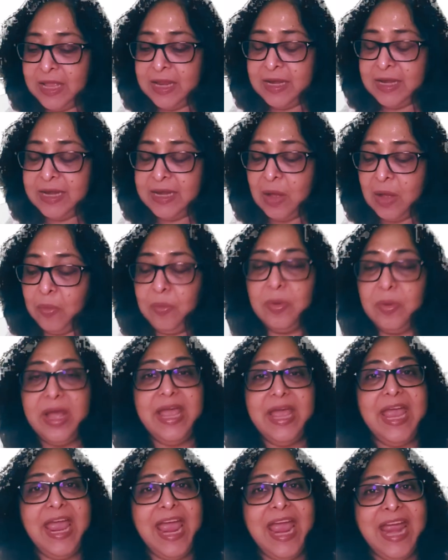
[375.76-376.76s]
Now,
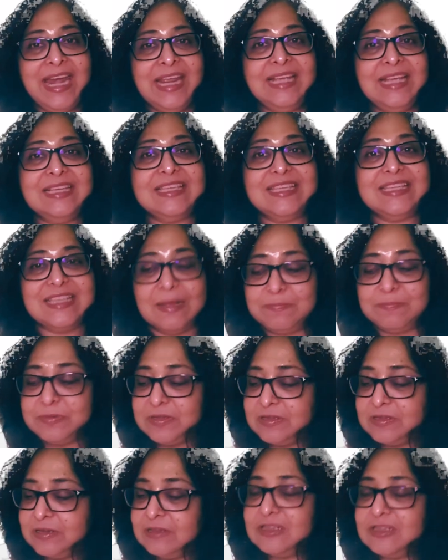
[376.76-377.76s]
any
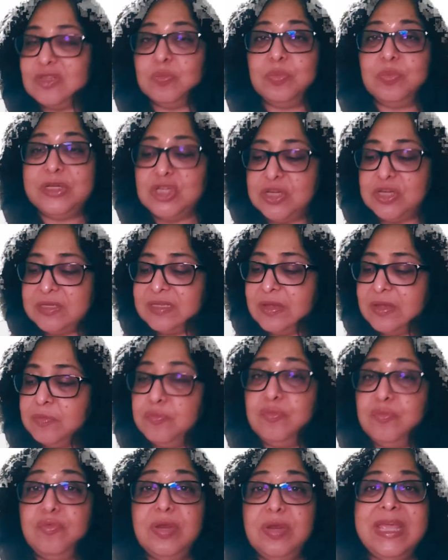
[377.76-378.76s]
substance which is
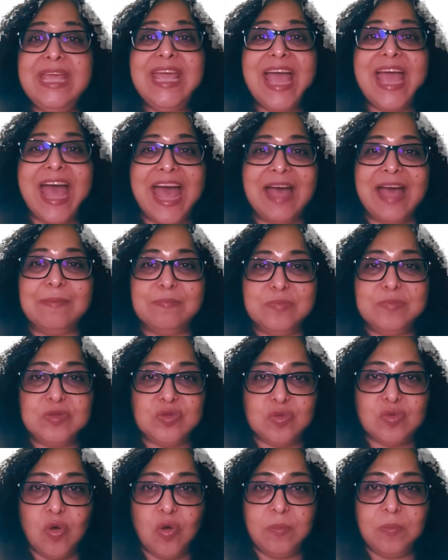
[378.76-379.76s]

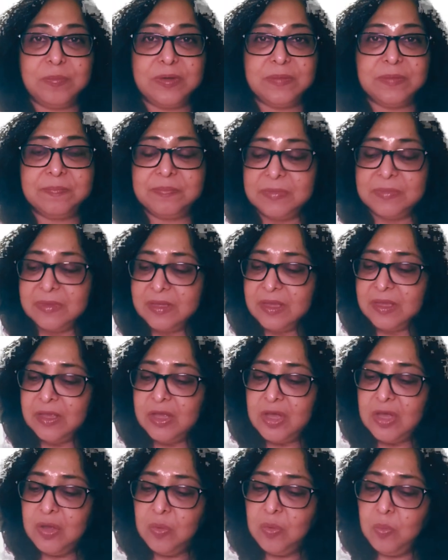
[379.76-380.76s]
reabsorbed.
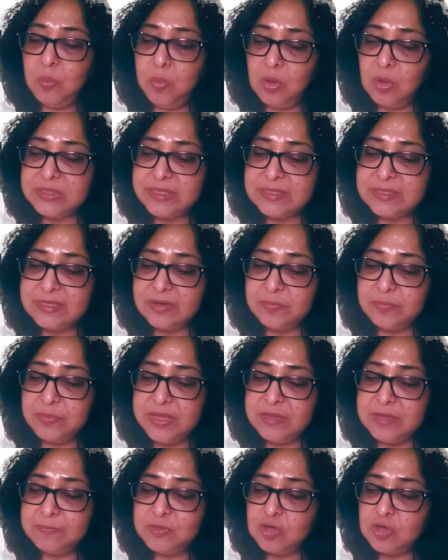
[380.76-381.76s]
What is
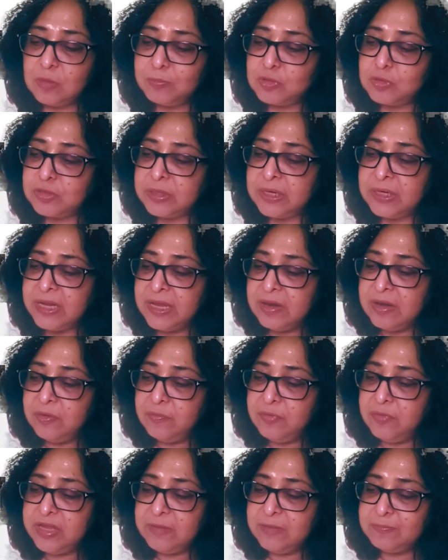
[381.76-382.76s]
reabsorption?
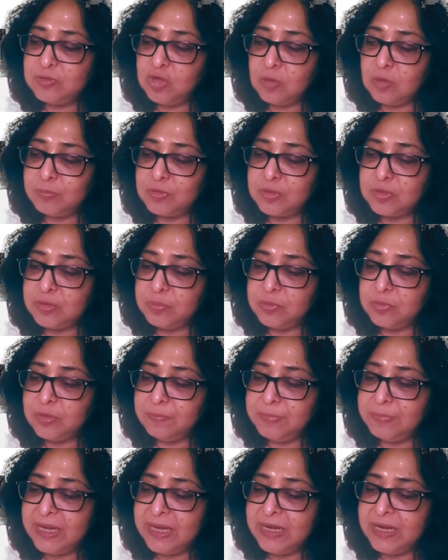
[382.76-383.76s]
Reabsorption would
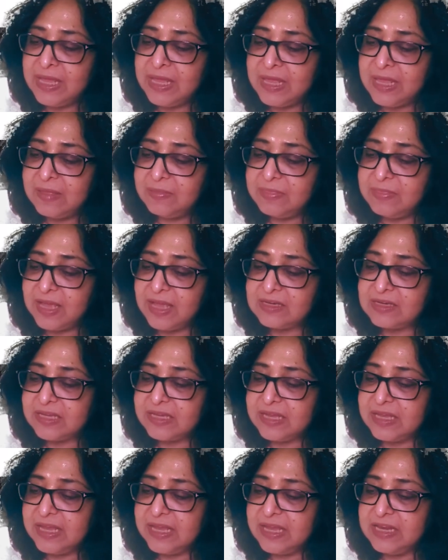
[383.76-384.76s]
mean that
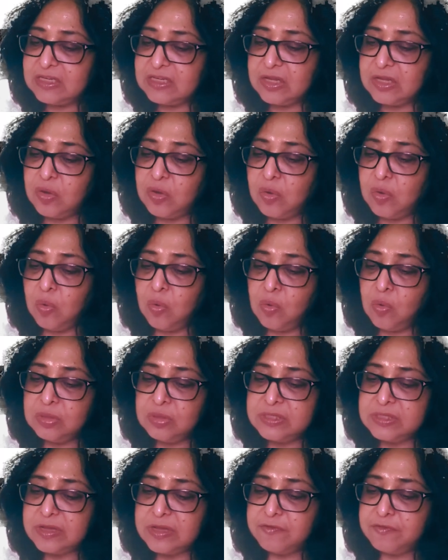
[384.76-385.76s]
it
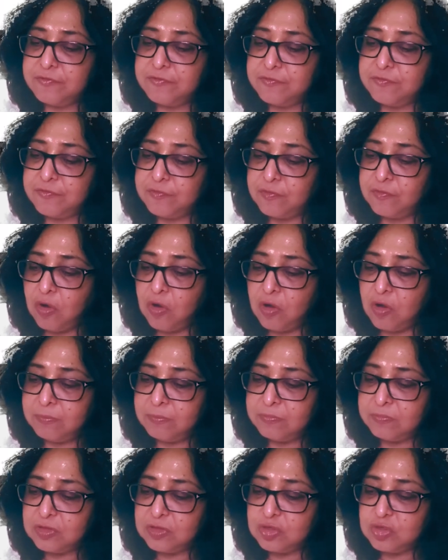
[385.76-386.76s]
goes
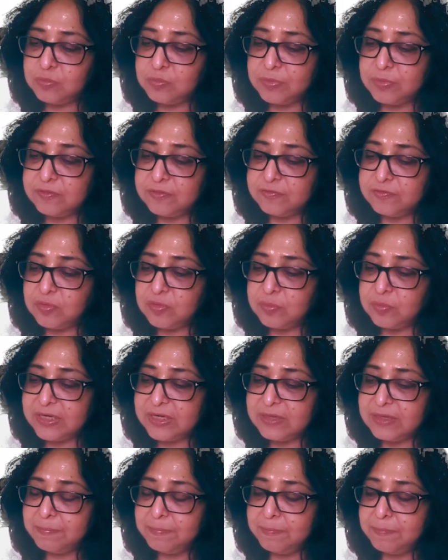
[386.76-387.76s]
from the tubular
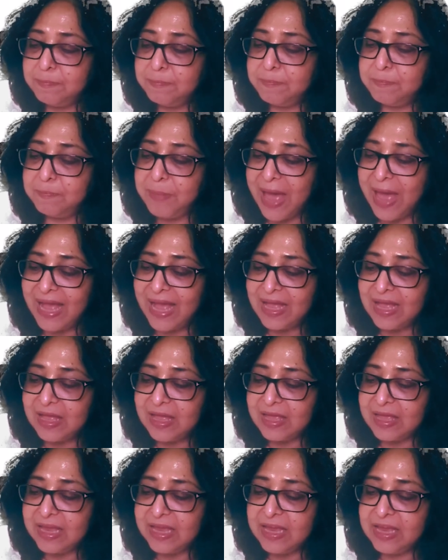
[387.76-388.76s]
fluid
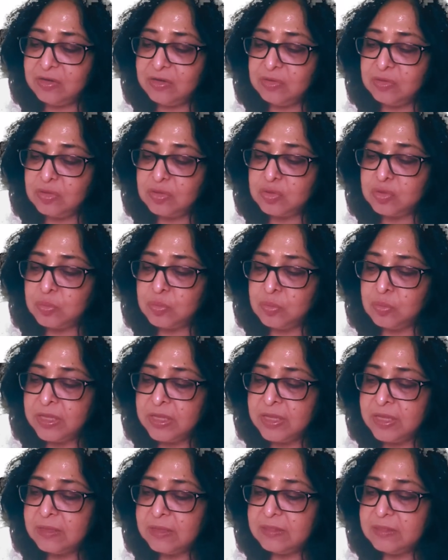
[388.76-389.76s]
back
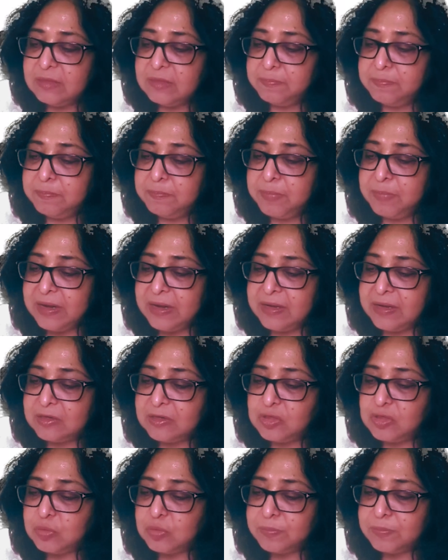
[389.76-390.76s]
into the
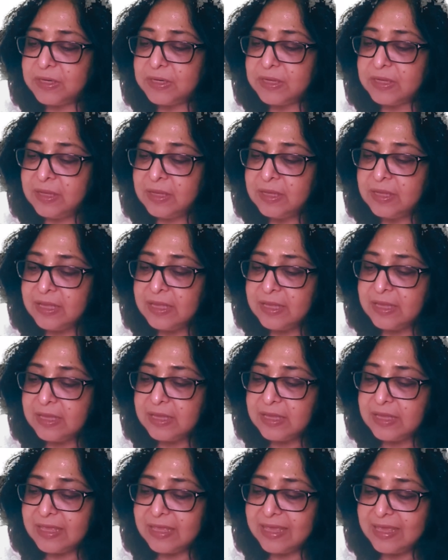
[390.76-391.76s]
peritubular
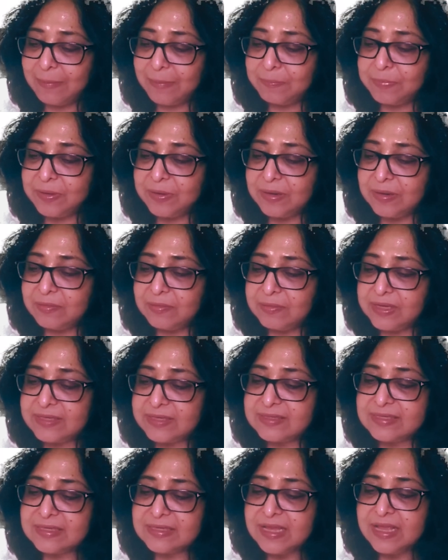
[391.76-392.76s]

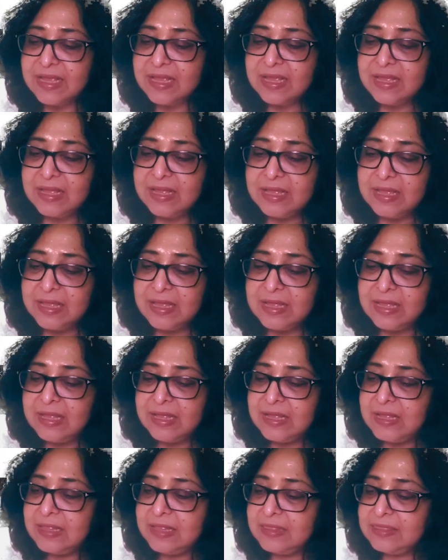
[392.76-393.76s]
capillaries.
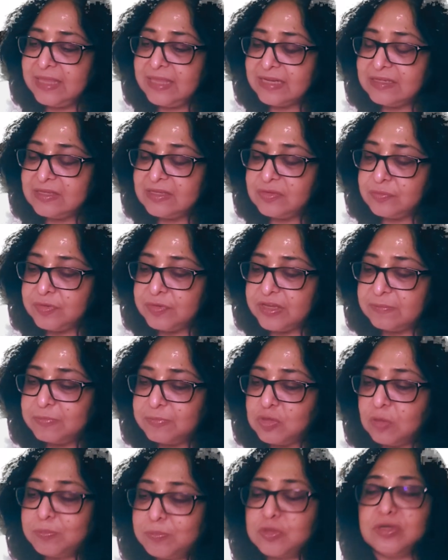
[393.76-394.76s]
That is
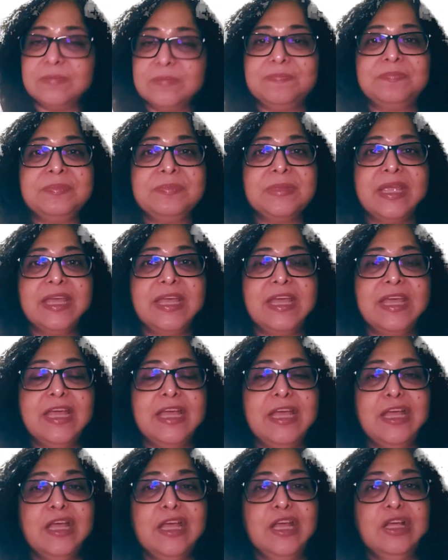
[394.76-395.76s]
reabsorption.
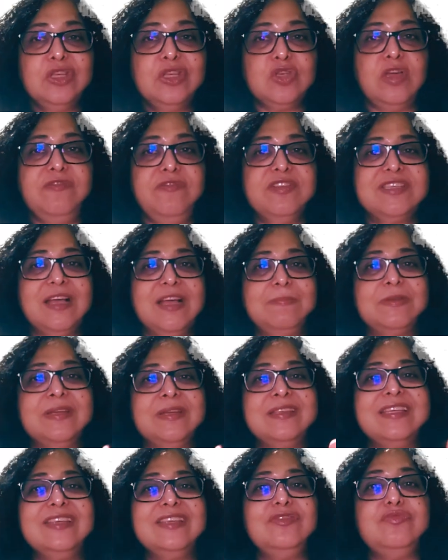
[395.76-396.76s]
So if a
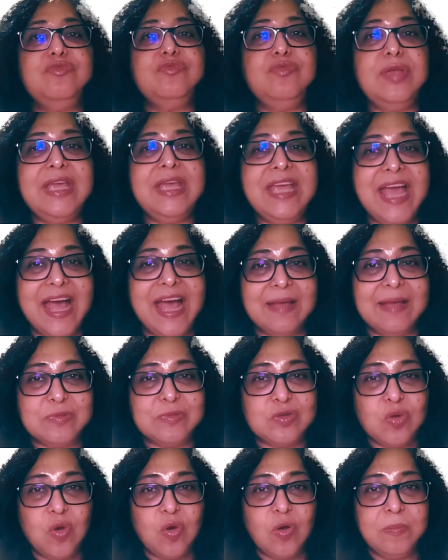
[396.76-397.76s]
substance is
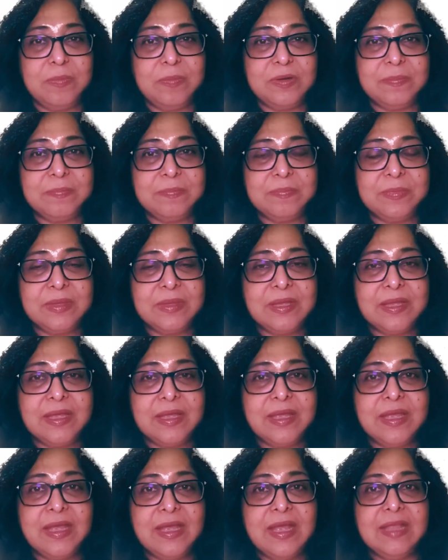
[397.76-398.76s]
reabsorbed,
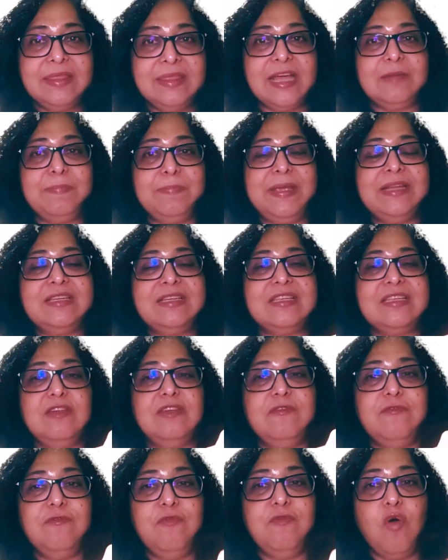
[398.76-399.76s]
that means the
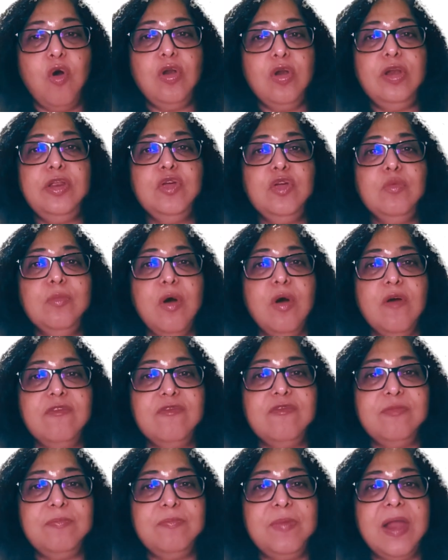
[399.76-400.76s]
volume
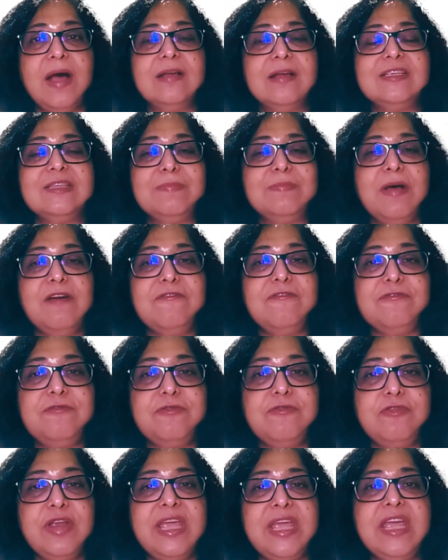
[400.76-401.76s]
of plasma
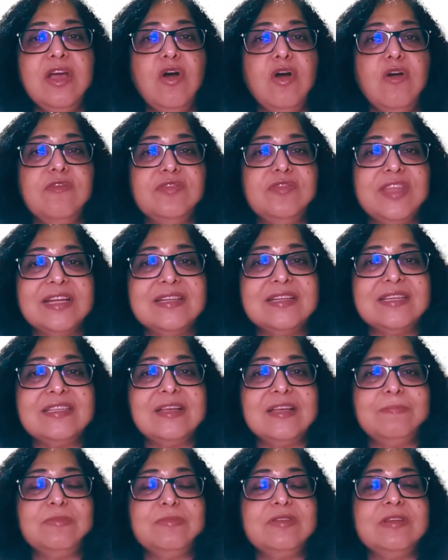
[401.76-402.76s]
free of that
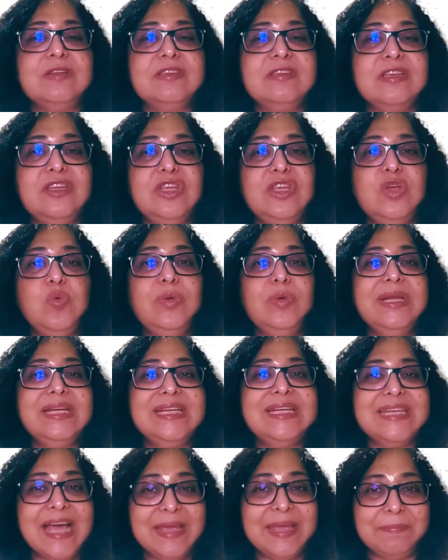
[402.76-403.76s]
substance in
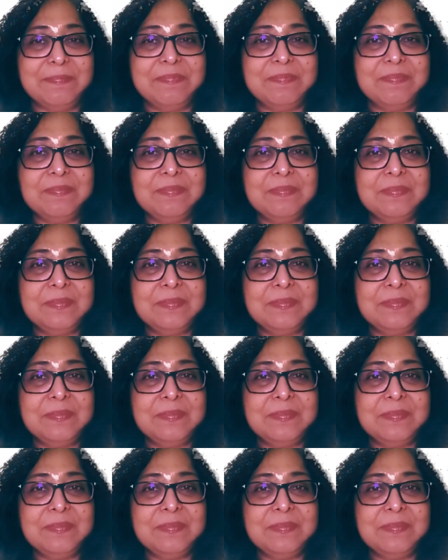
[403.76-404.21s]
unit time.